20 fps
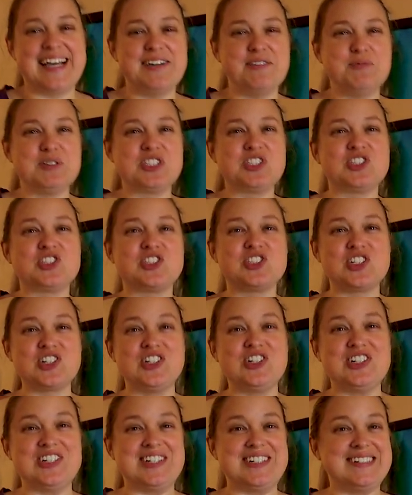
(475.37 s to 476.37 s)
I was
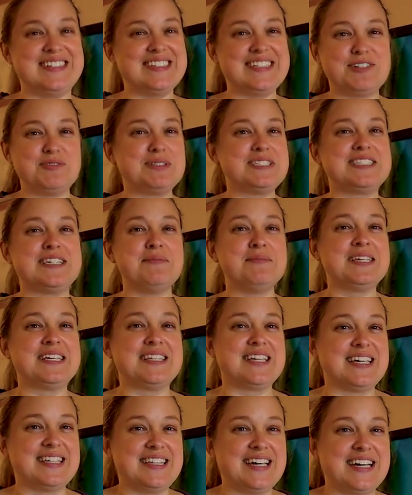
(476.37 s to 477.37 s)
certain there was something
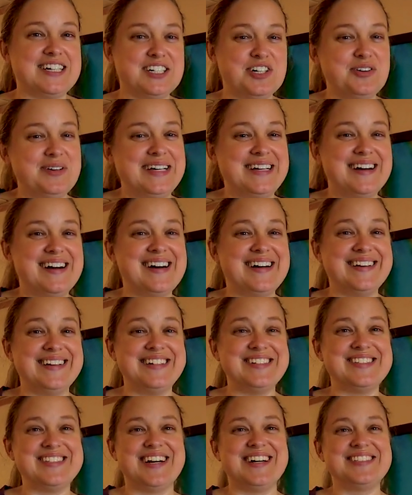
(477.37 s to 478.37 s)
like that going on,
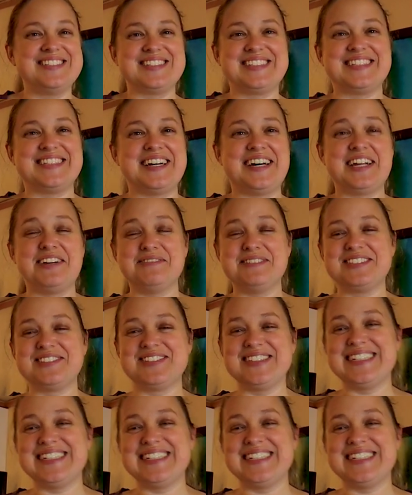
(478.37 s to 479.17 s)
and John just thought I was